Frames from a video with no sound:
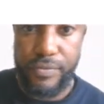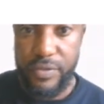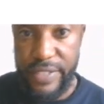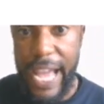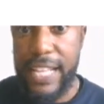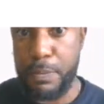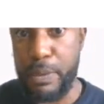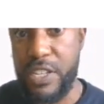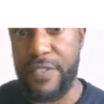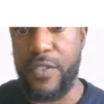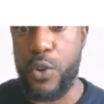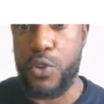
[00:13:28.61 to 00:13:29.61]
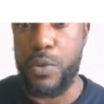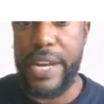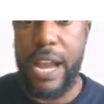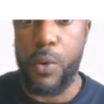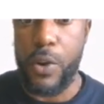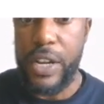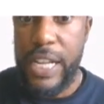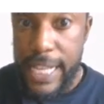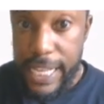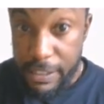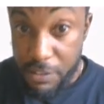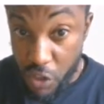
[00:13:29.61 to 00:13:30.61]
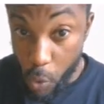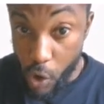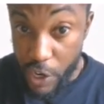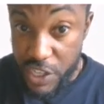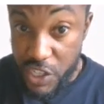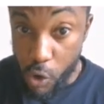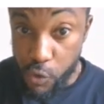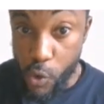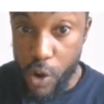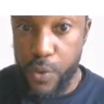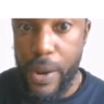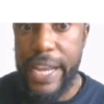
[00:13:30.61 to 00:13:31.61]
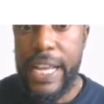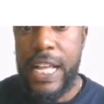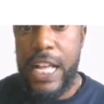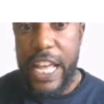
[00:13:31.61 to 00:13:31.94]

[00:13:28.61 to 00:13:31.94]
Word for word: that specific virtual network, so on and so forth, right?